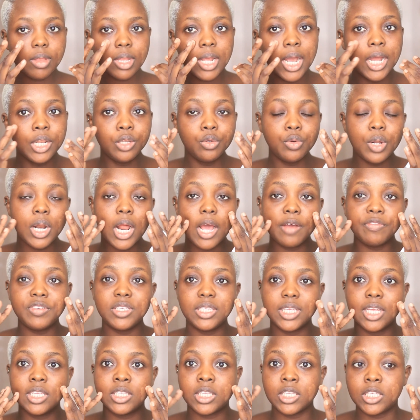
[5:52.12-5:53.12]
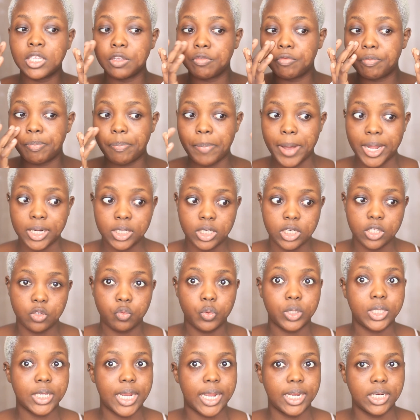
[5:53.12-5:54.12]
and you have sensitive patches,
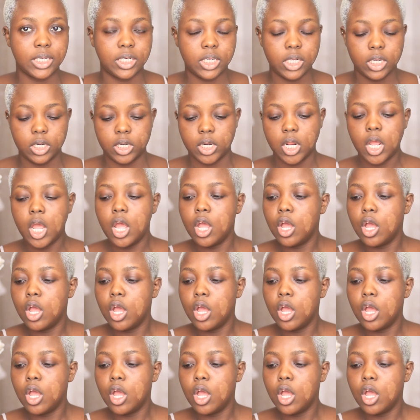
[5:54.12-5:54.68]
which I did.